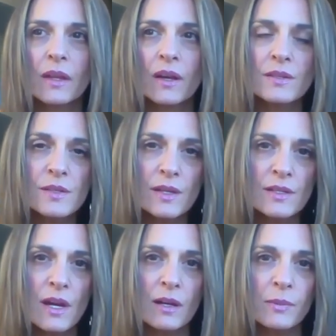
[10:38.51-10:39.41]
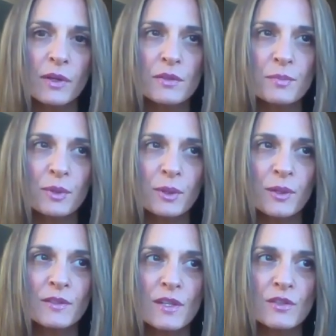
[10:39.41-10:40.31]
I say dark because
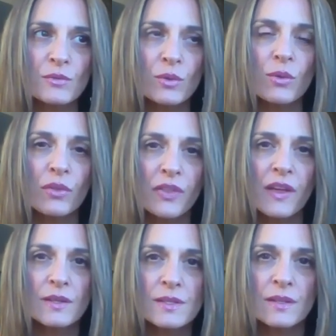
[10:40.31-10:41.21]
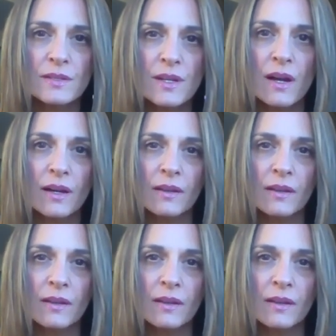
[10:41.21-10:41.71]
Pluto does rule things that are dark,